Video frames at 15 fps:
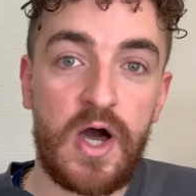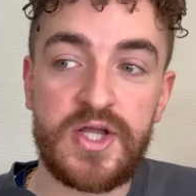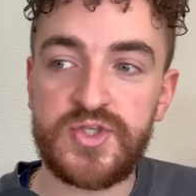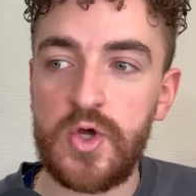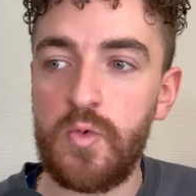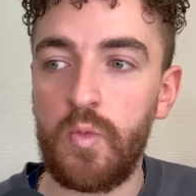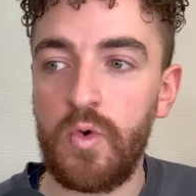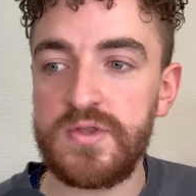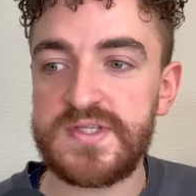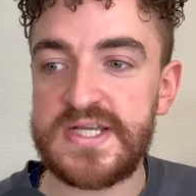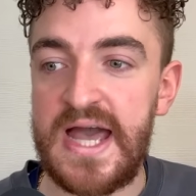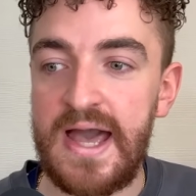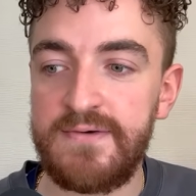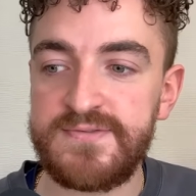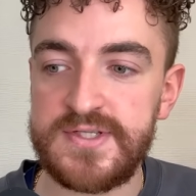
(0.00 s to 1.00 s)
I don't want to
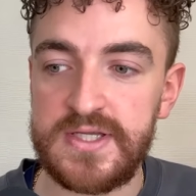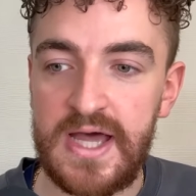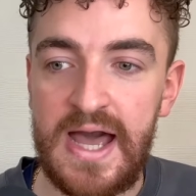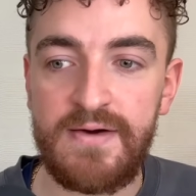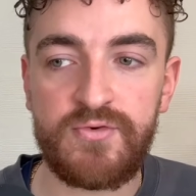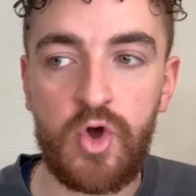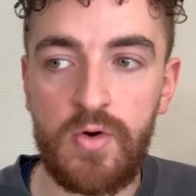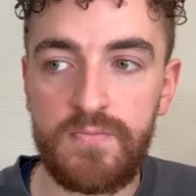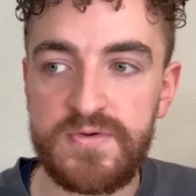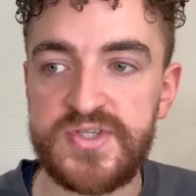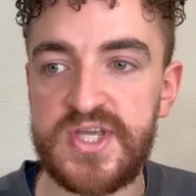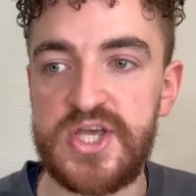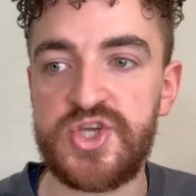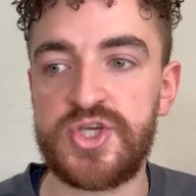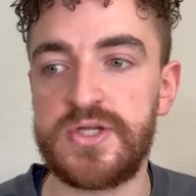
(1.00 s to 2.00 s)
have
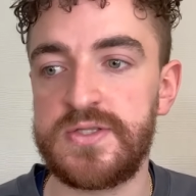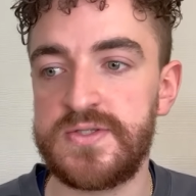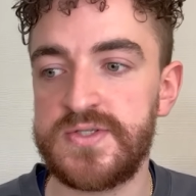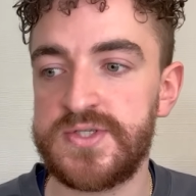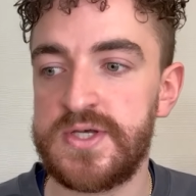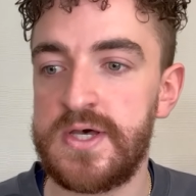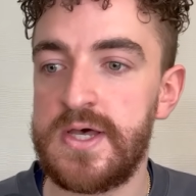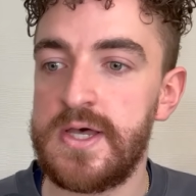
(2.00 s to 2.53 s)
conversations.